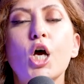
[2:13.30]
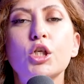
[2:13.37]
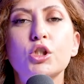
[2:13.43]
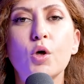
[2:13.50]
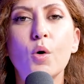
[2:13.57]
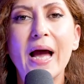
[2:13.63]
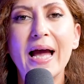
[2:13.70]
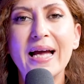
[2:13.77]

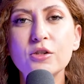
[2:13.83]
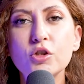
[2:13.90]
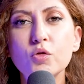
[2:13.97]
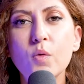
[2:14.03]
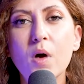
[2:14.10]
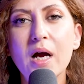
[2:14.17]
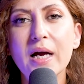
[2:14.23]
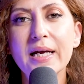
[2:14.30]
So hence
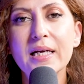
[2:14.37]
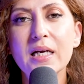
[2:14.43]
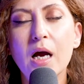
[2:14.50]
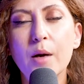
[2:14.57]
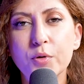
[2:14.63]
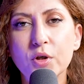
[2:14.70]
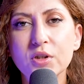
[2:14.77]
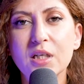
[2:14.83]
why a
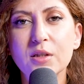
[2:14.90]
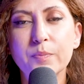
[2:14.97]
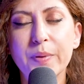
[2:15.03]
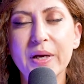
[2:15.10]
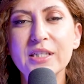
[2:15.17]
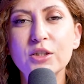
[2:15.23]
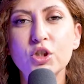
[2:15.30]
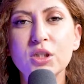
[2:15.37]
product
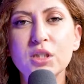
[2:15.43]
page